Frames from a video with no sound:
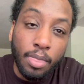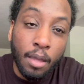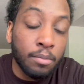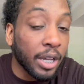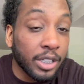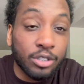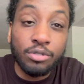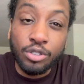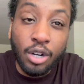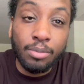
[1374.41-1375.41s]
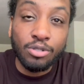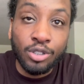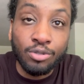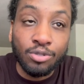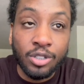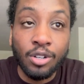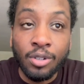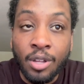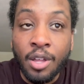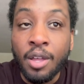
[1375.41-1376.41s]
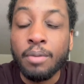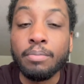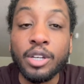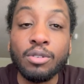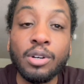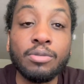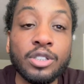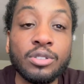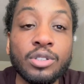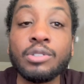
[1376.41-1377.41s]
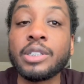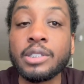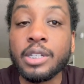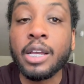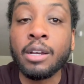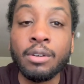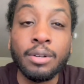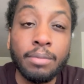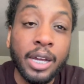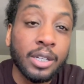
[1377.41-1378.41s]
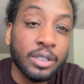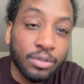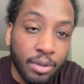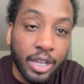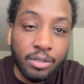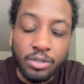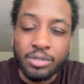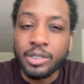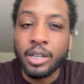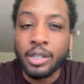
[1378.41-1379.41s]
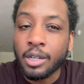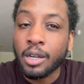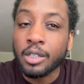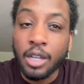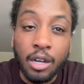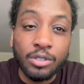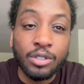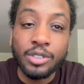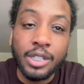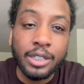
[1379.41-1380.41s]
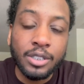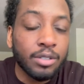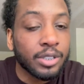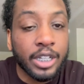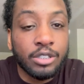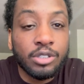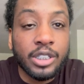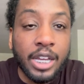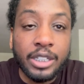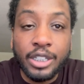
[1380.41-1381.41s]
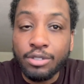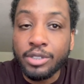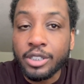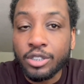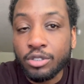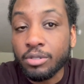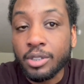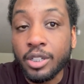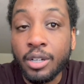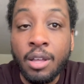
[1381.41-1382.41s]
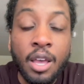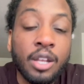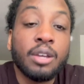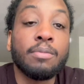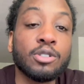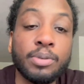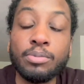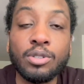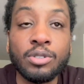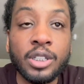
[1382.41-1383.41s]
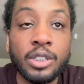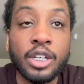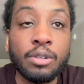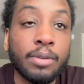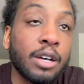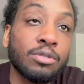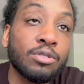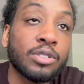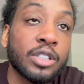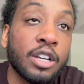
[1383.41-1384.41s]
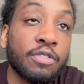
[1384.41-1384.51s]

Might get you in trouble too, so be aware what you're doing and saying on the mic as well, you know what I'm saying? Because also, it's like certain things you just got to deal with in a strip club that most people don't even think about, you know what I'm saying?